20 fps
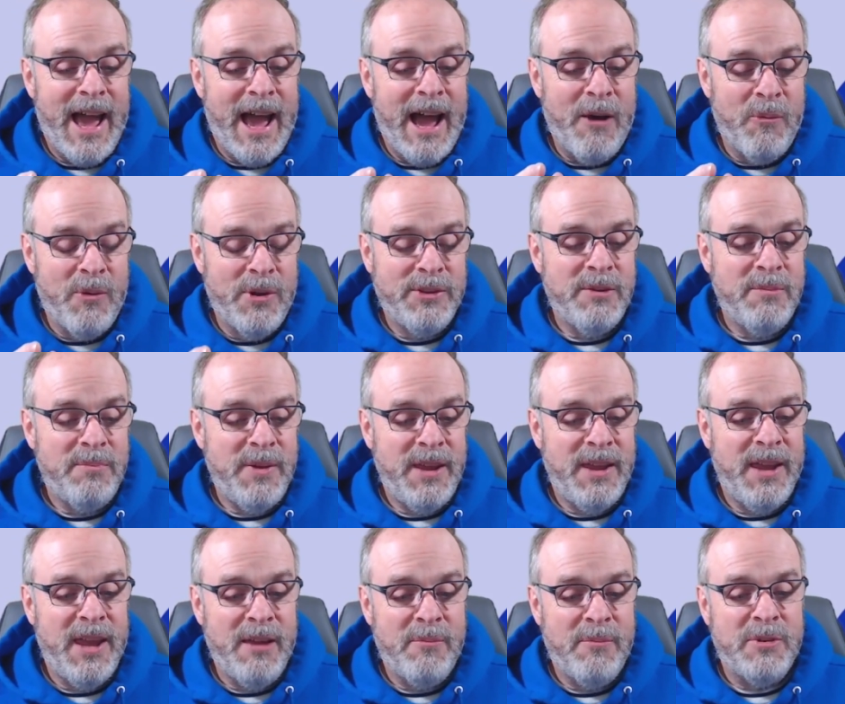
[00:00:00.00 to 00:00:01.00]
I want to
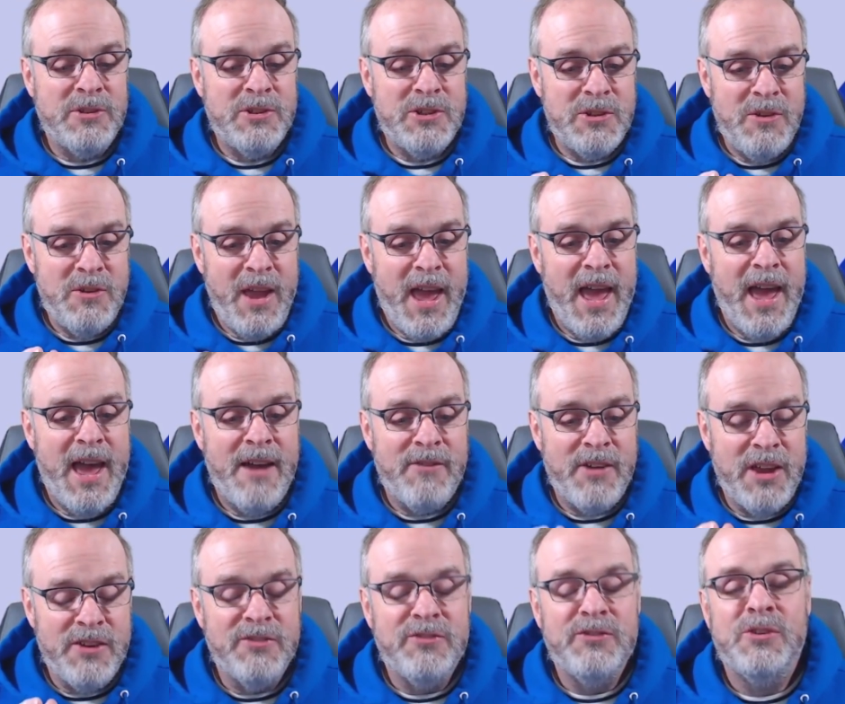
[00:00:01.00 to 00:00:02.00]
be able to
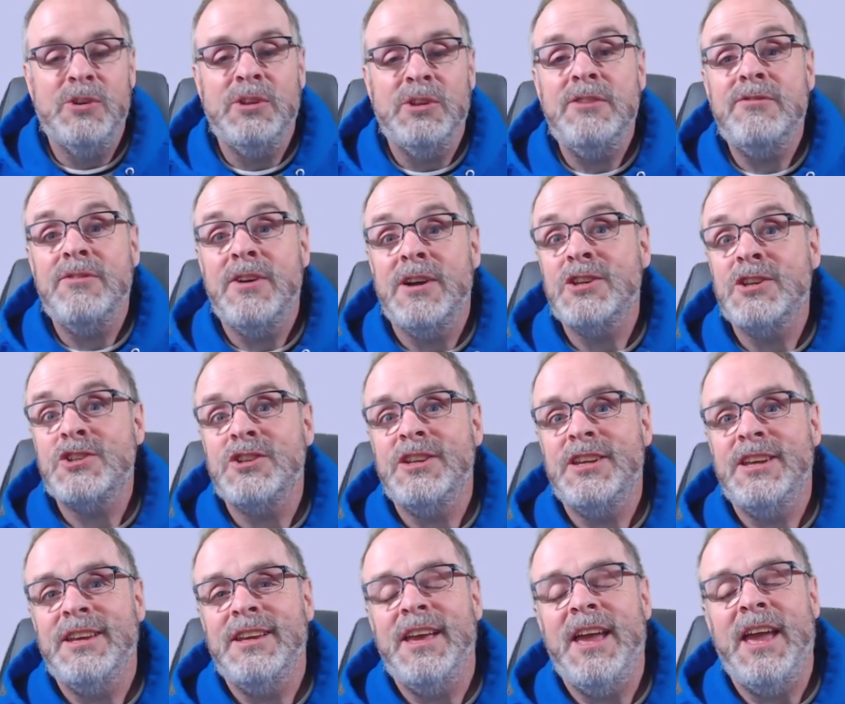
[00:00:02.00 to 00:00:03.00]
have a fully
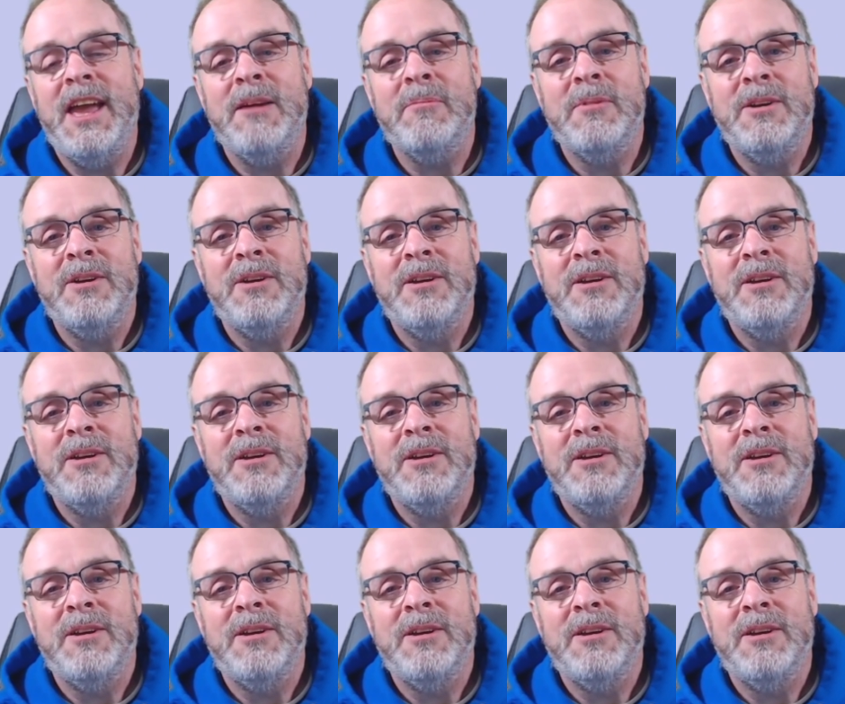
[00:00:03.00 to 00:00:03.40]
functioning game